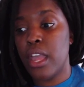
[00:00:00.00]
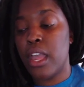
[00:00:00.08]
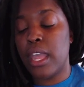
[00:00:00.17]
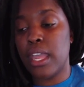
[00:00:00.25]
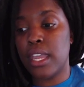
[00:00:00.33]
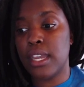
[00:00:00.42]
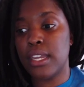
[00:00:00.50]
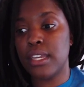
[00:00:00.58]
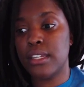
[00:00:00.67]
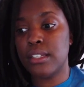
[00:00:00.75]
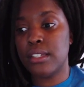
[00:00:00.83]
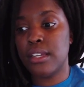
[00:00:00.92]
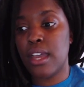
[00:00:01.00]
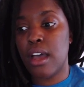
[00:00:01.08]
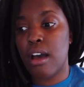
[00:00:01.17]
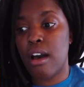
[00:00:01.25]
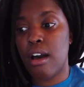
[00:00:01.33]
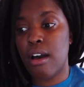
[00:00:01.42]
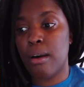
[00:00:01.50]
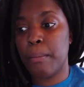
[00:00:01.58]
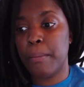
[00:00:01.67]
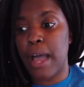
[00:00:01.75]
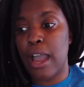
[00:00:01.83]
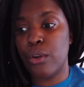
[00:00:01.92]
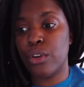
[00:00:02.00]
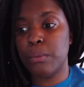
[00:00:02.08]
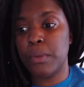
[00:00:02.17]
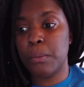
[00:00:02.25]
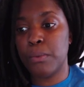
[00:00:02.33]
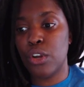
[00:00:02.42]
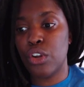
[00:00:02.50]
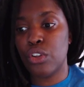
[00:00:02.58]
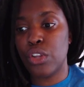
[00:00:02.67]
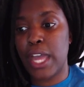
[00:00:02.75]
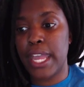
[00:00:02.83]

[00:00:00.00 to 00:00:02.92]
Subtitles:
And I remember